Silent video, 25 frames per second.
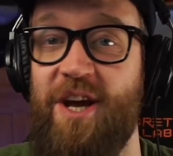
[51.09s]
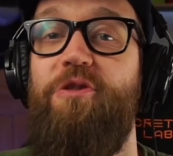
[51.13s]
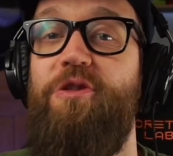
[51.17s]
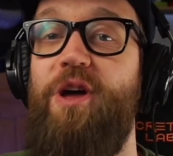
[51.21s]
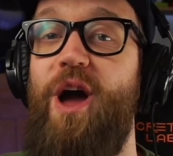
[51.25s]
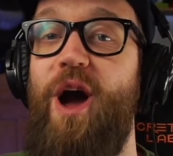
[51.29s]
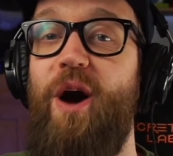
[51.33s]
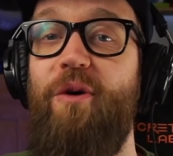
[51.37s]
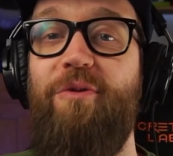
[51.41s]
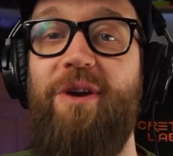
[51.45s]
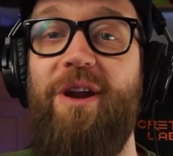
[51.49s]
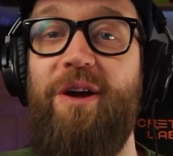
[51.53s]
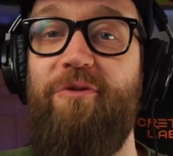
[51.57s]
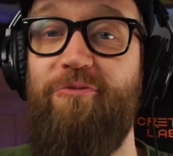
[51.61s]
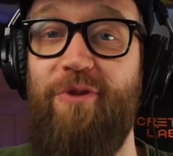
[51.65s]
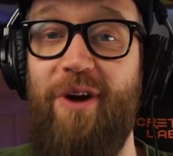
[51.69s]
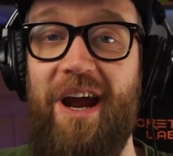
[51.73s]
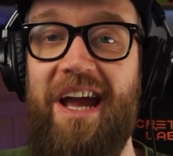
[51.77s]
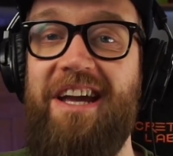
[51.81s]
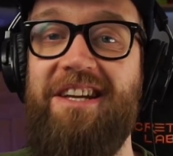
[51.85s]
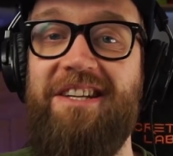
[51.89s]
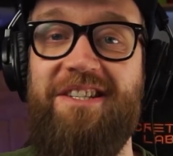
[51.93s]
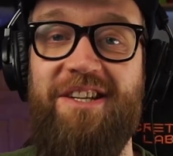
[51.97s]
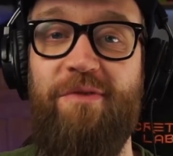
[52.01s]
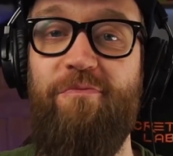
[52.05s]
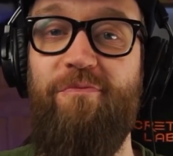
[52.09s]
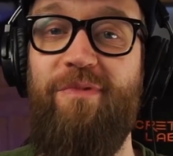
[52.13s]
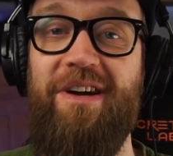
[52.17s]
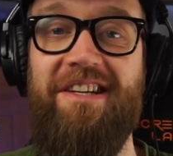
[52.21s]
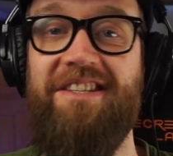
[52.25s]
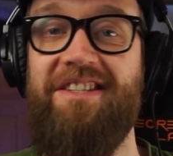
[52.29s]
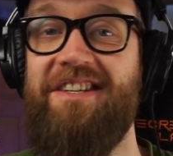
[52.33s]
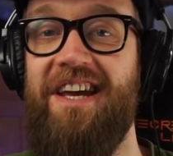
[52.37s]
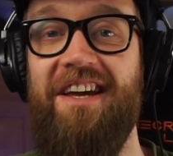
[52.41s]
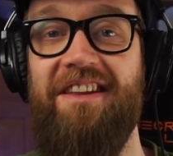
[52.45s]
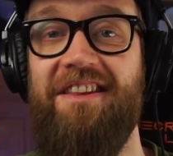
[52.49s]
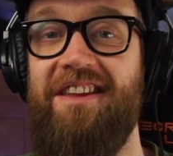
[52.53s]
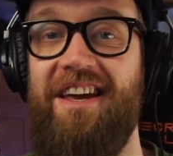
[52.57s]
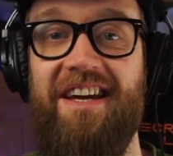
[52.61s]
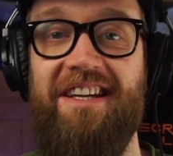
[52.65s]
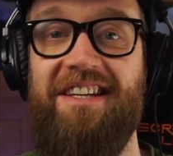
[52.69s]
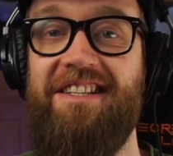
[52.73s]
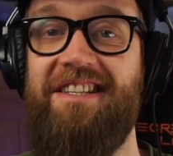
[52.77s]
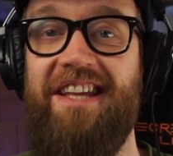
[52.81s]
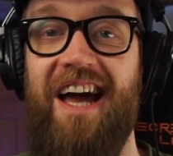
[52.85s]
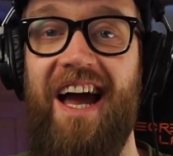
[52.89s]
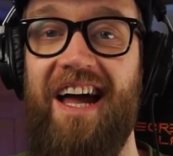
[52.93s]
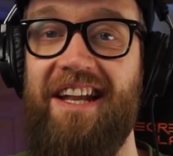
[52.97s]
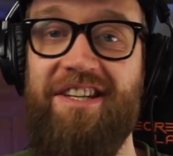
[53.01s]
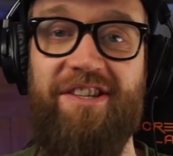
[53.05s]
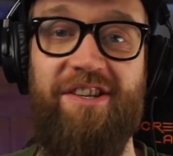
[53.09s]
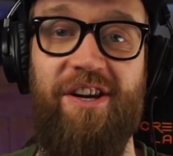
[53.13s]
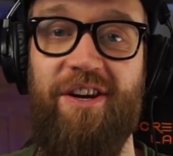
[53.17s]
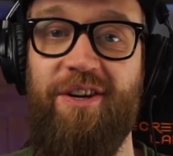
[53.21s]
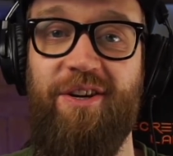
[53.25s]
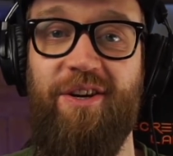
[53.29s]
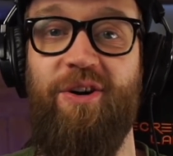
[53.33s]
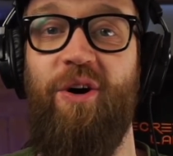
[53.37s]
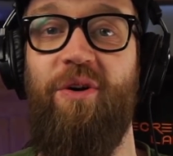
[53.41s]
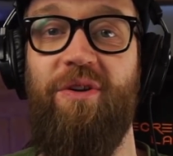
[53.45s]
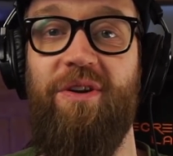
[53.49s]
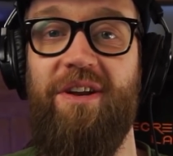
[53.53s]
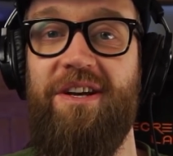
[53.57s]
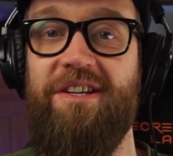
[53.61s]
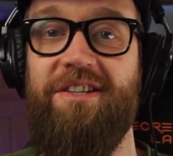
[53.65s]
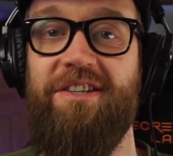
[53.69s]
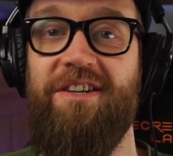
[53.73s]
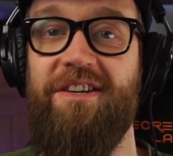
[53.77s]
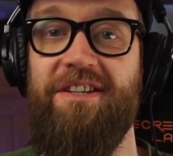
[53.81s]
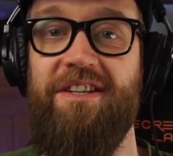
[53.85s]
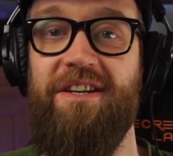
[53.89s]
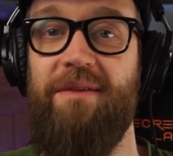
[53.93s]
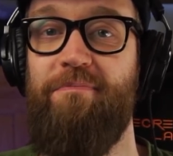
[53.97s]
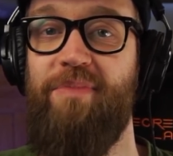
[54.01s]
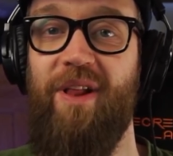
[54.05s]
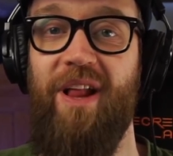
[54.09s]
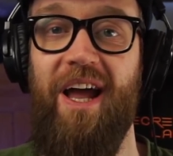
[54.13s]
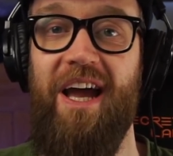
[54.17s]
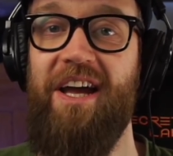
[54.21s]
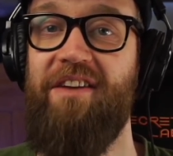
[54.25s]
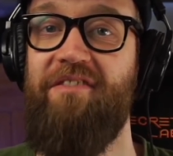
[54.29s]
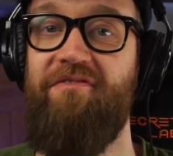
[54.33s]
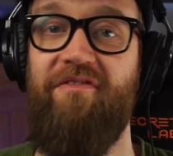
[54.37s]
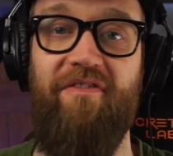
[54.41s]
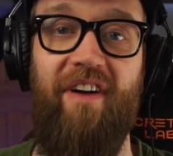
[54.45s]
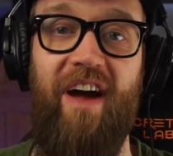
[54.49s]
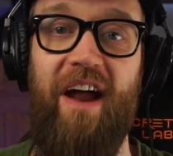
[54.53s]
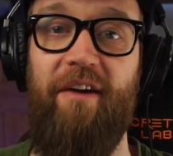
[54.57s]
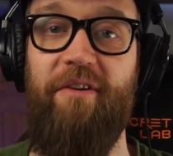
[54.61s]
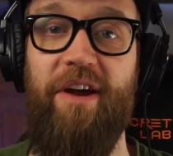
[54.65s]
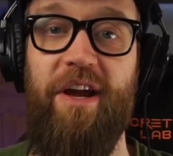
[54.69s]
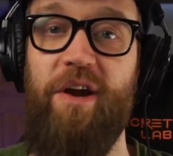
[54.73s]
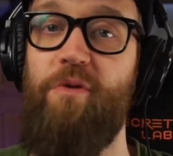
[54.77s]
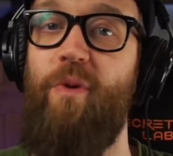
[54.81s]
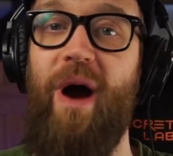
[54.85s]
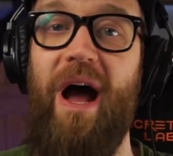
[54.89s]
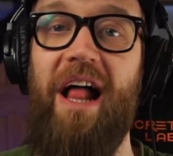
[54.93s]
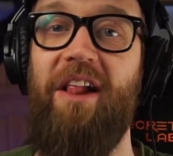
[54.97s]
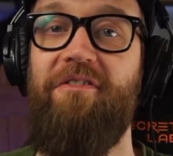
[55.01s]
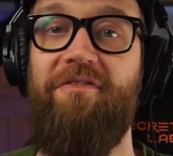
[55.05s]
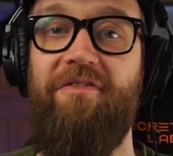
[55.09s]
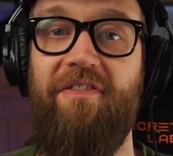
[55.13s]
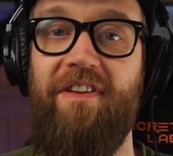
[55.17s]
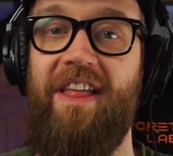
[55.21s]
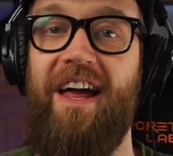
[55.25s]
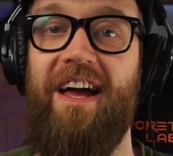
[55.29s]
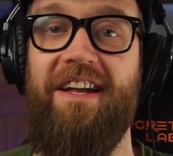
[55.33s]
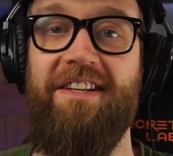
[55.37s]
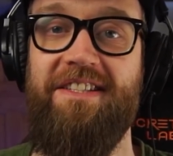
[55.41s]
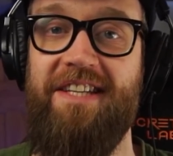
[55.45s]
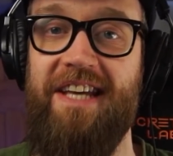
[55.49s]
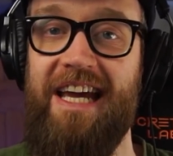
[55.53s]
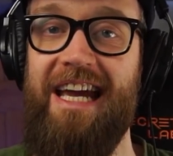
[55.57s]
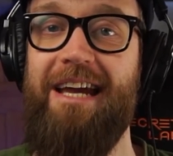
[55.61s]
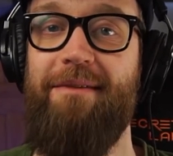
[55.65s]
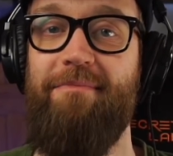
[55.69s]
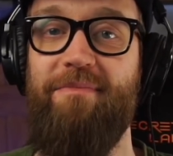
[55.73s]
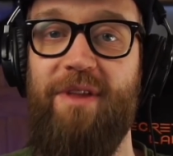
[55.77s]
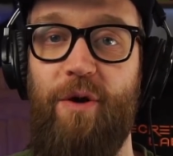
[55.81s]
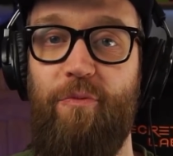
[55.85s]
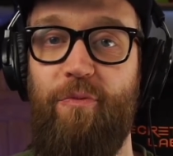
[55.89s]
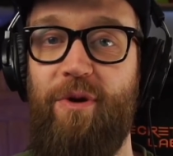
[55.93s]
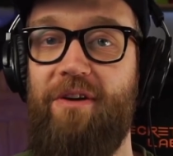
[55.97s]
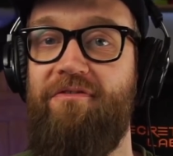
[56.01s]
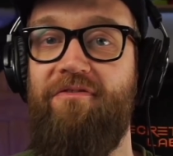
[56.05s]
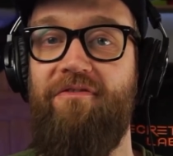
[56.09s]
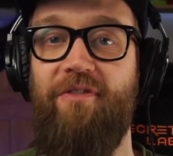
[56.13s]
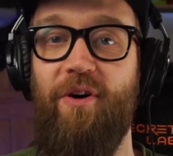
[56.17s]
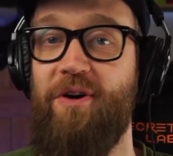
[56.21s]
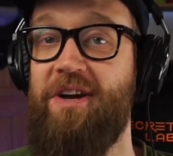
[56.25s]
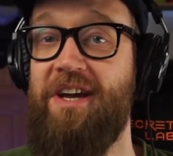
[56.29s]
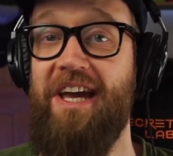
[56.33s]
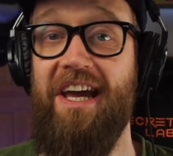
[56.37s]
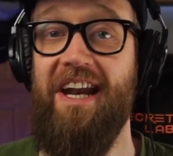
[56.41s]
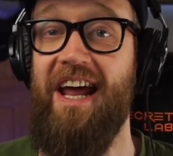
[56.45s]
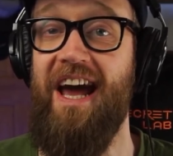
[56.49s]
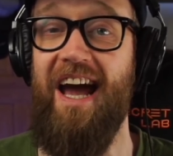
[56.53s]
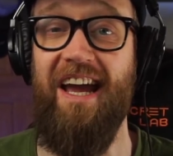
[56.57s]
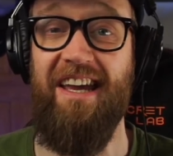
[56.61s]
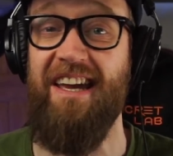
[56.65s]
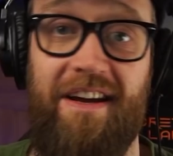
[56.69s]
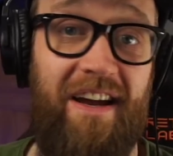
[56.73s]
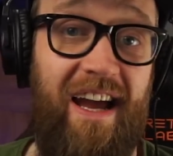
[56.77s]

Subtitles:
The only reason we sing that his dad's a cunt is because he played very well for that team that we fucking hate.